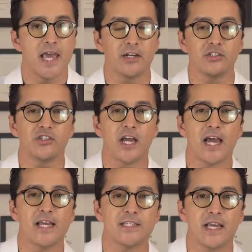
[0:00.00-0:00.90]

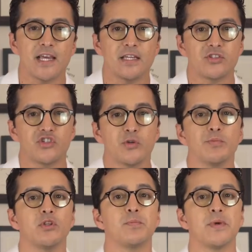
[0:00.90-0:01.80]
Exercise has
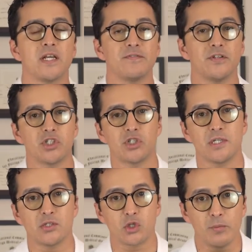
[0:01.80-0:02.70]
similar benefits to
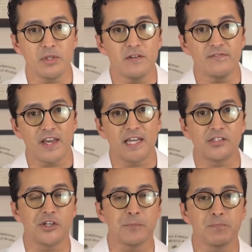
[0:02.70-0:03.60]
intermittent
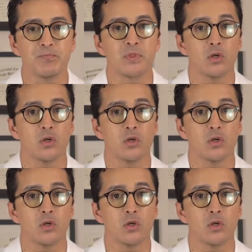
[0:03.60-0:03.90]
fasting,